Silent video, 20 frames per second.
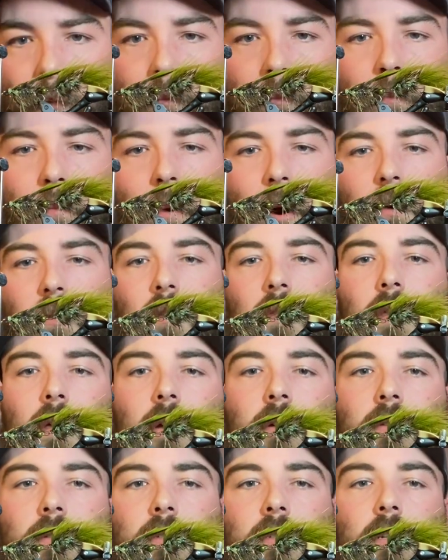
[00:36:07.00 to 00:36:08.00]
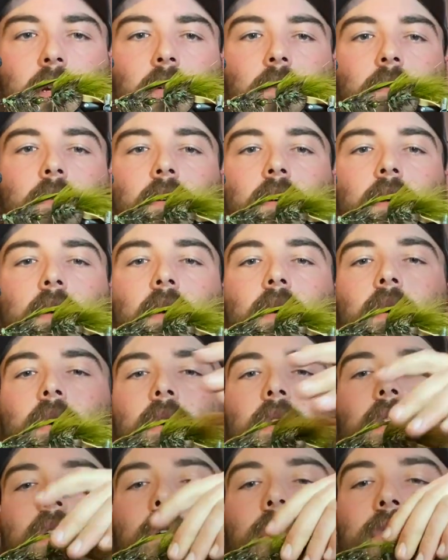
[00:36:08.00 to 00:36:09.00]
both of those, so
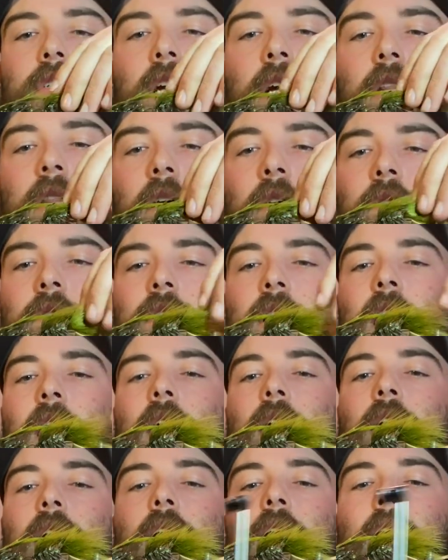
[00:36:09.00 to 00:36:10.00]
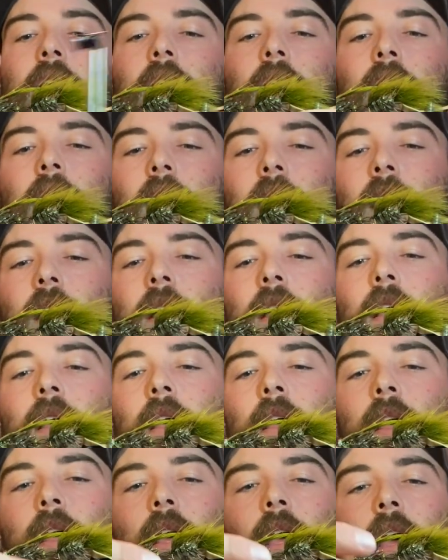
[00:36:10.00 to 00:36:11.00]
go check those out.
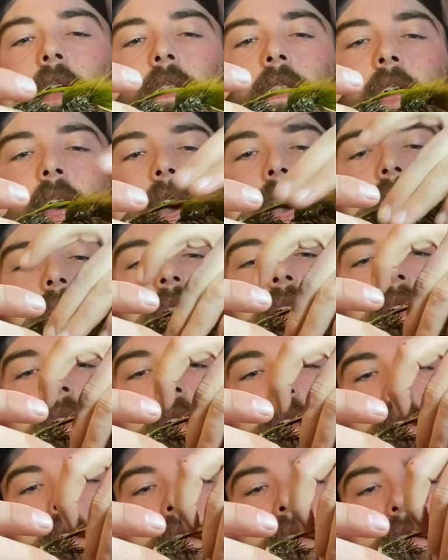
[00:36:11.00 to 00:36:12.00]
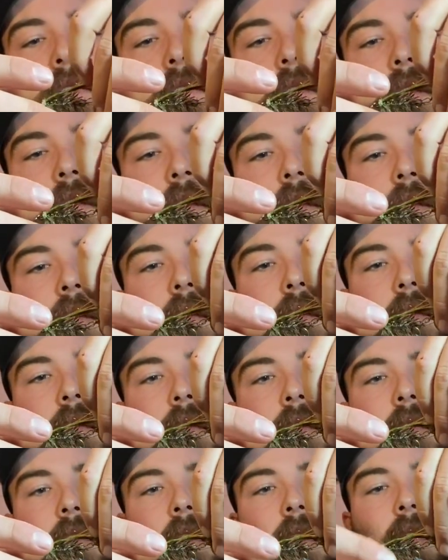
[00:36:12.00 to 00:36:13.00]
And that is
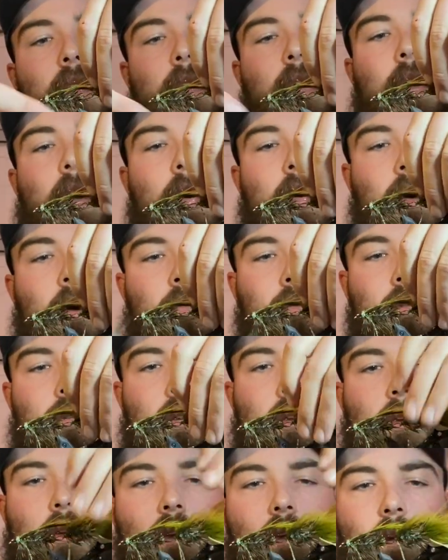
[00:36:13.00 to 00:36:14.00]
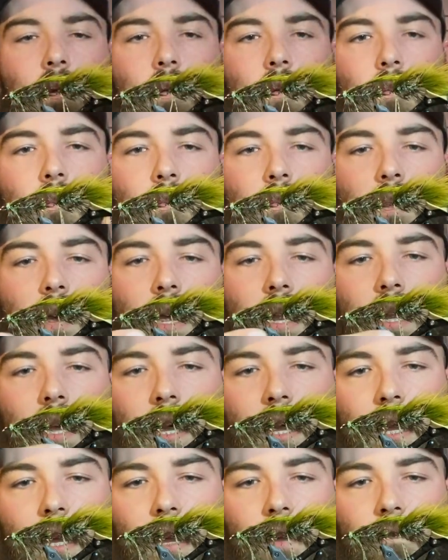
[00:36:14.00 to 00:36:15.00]
Kelly Galloup's
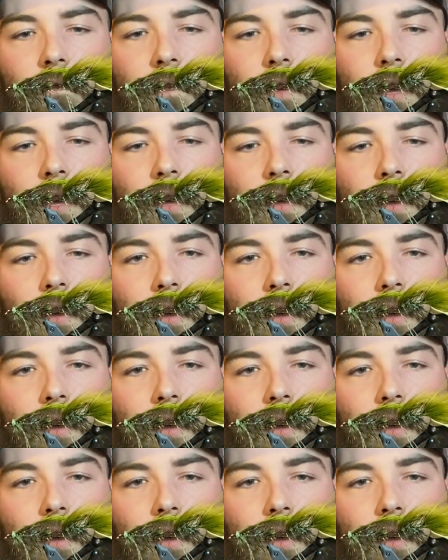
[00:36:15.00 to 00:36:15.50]
Peanut Envy.